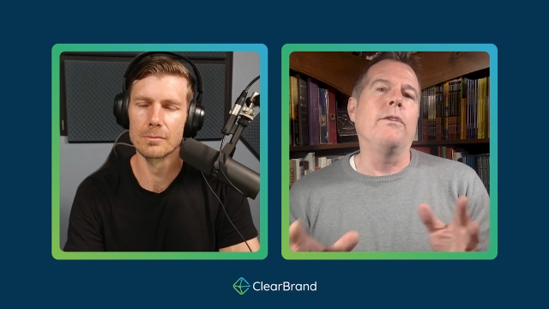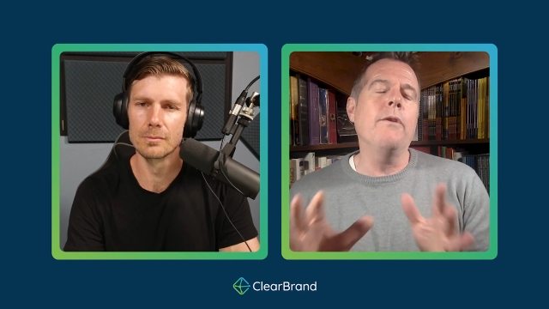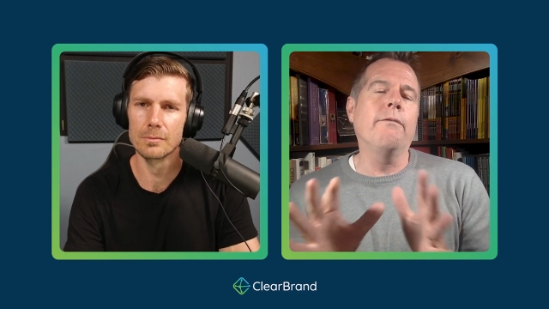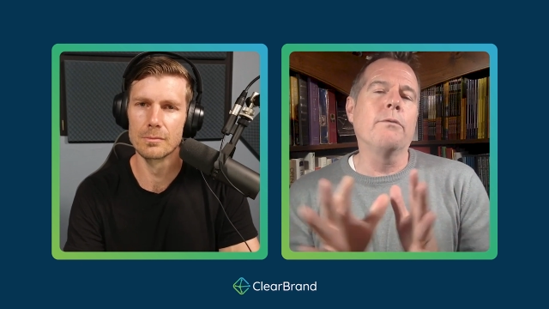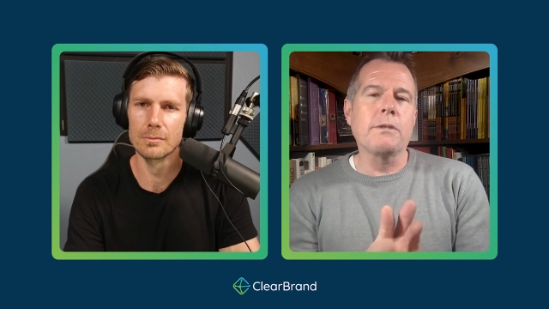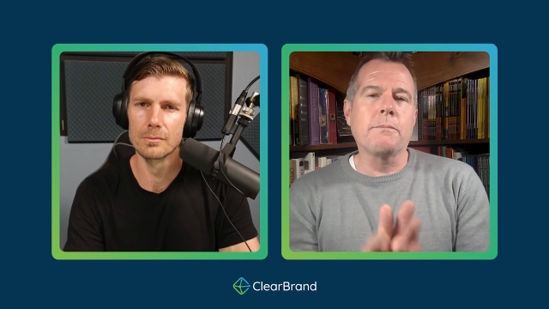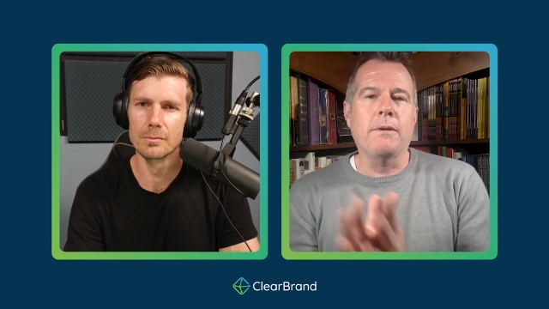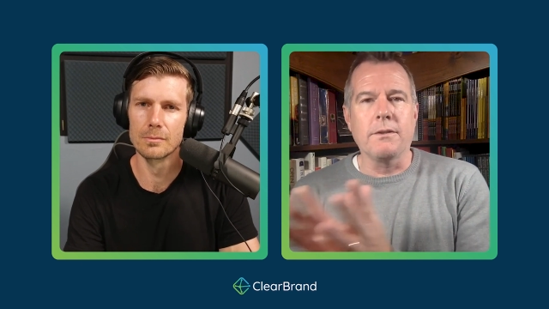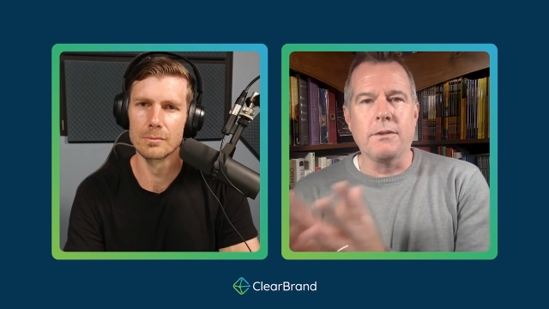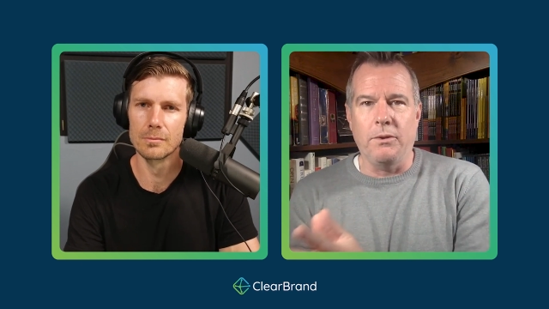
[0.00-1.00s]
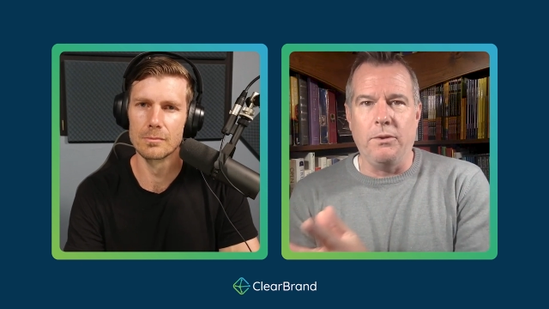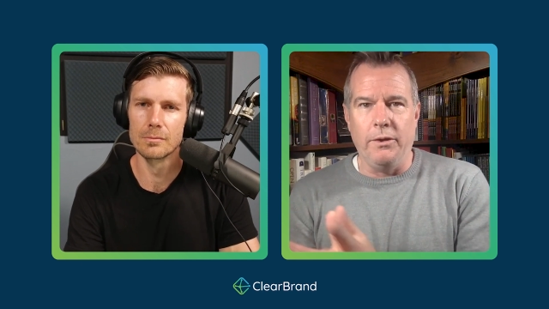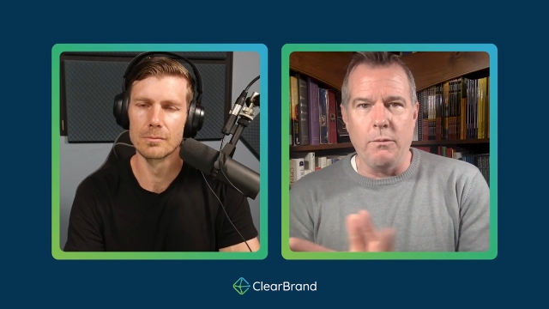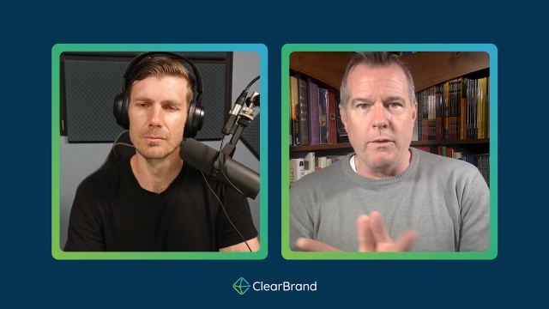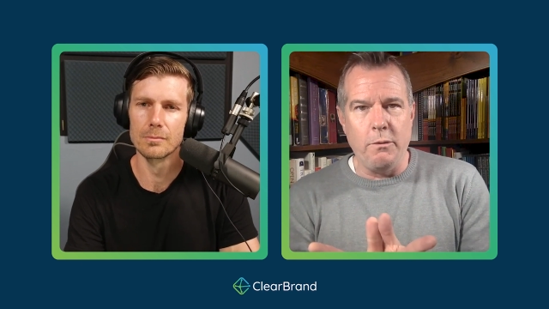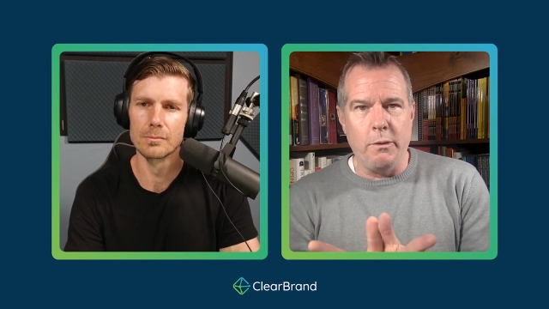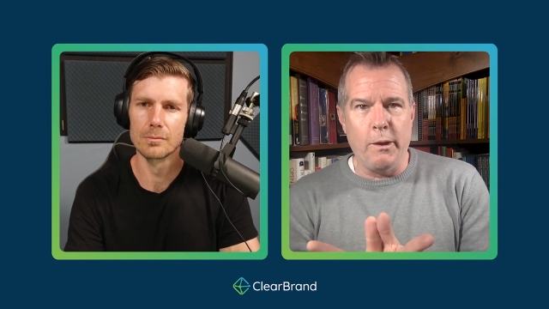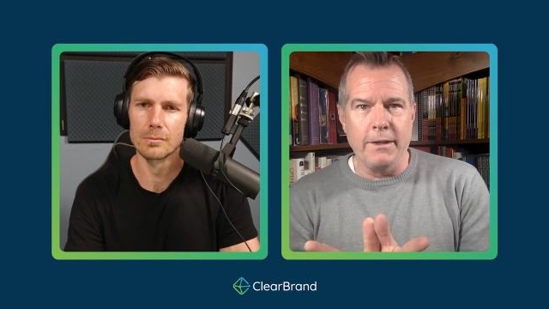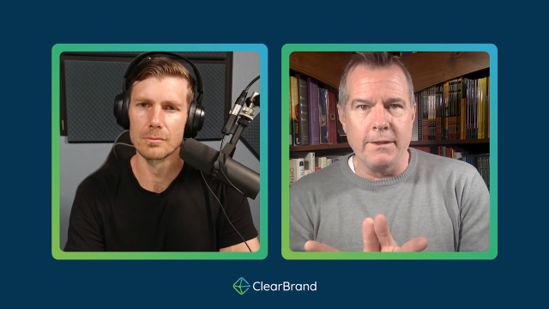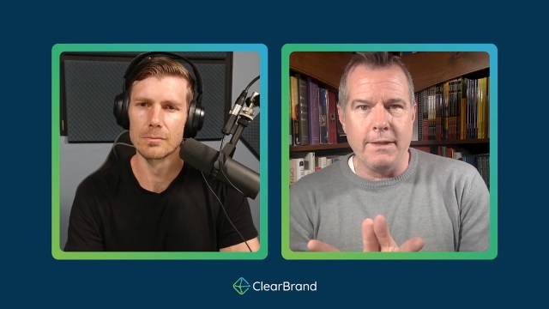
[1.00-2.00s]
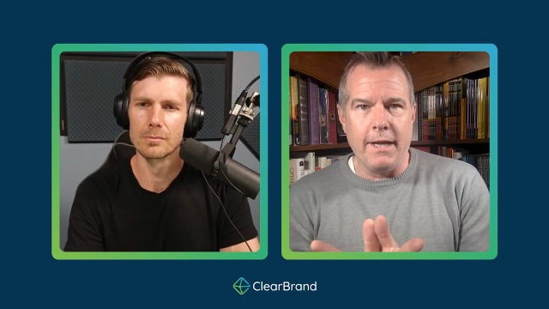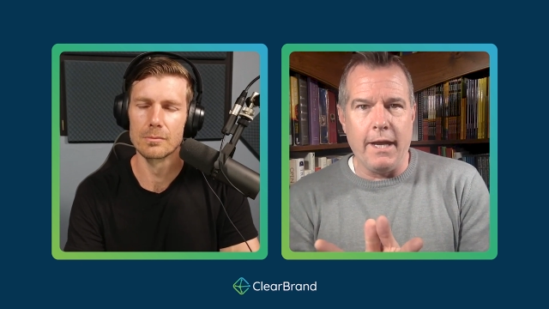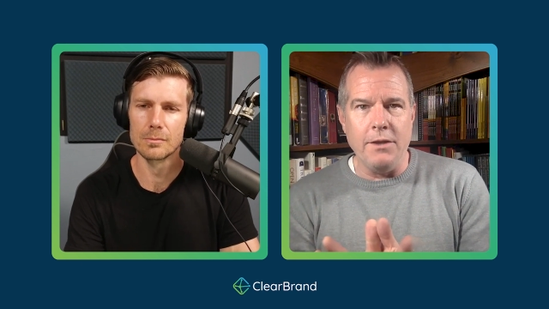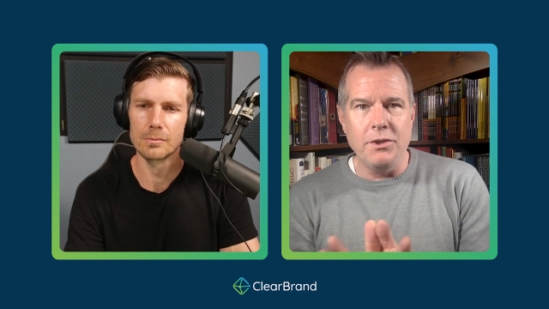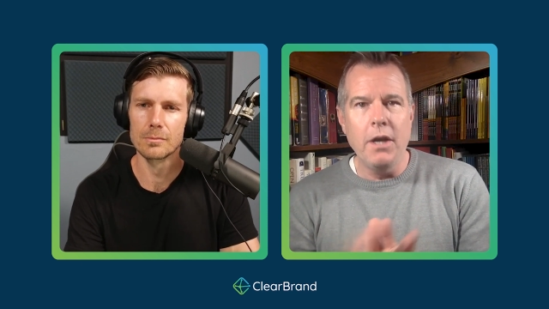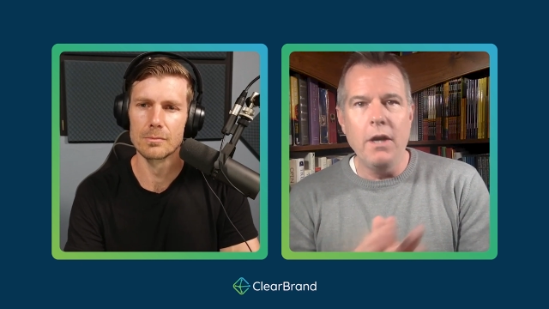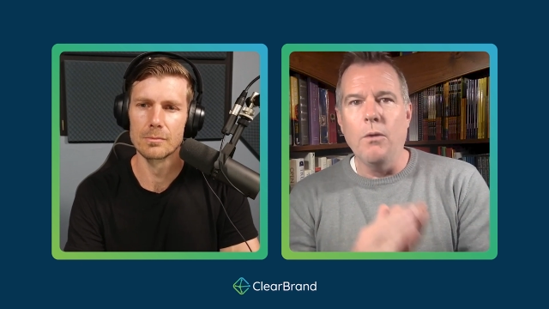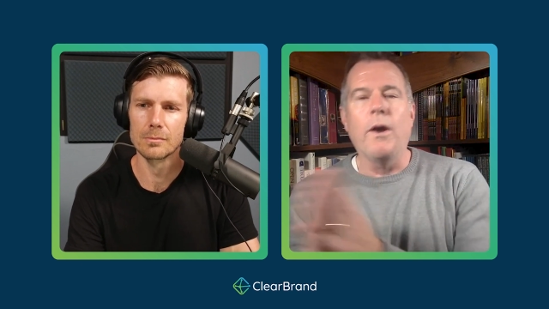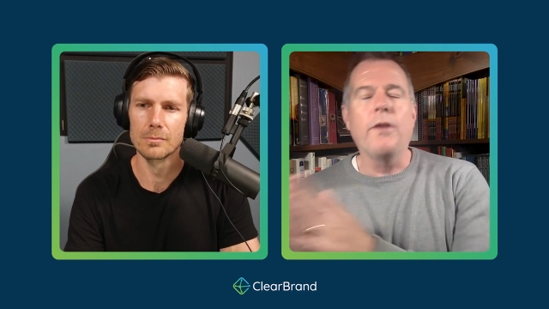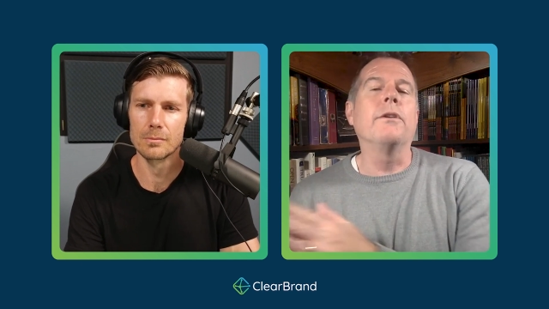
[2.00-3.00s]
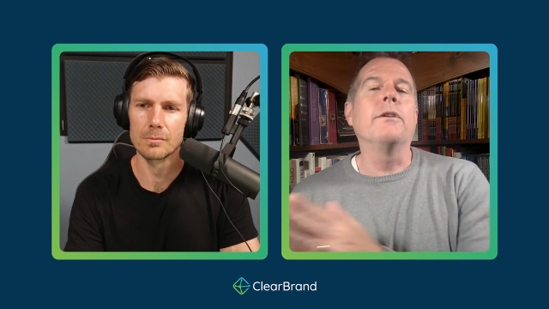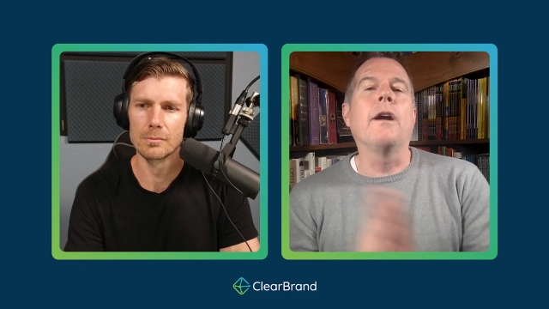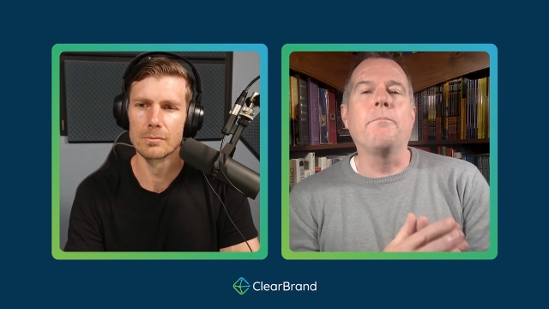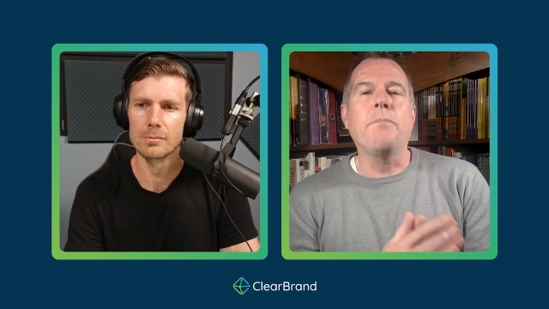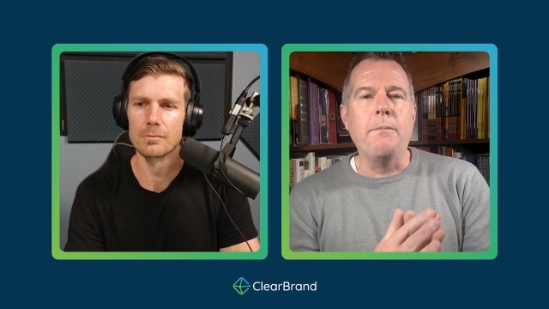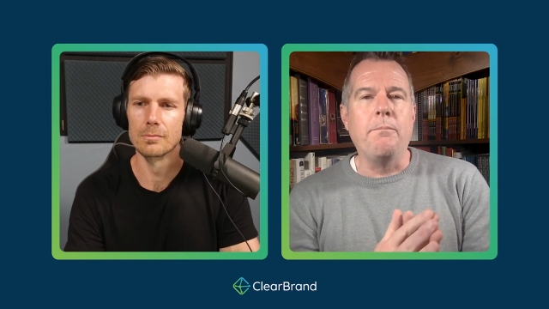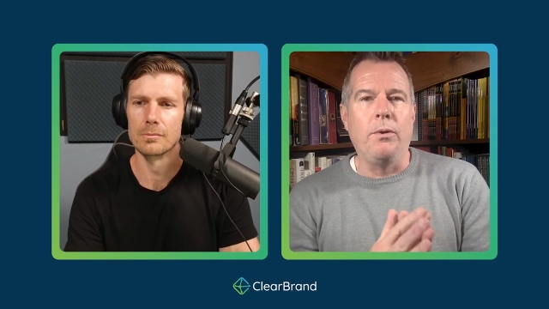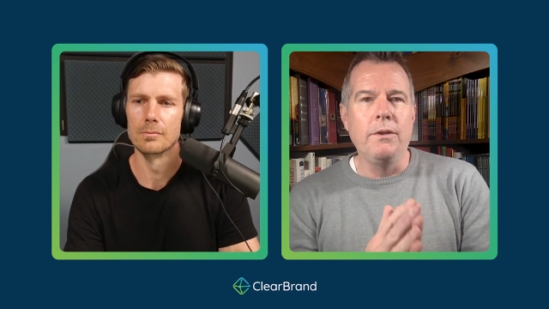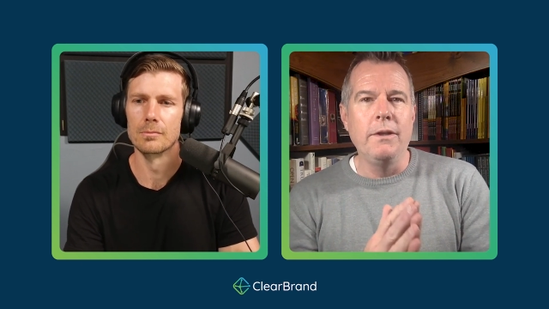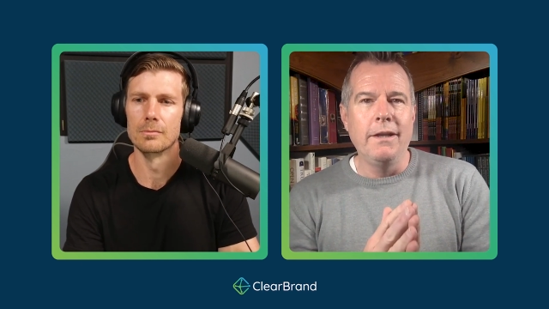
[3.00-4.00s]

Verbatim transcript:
Speaker 1: you have a responsibility when you're on stage, whether or not people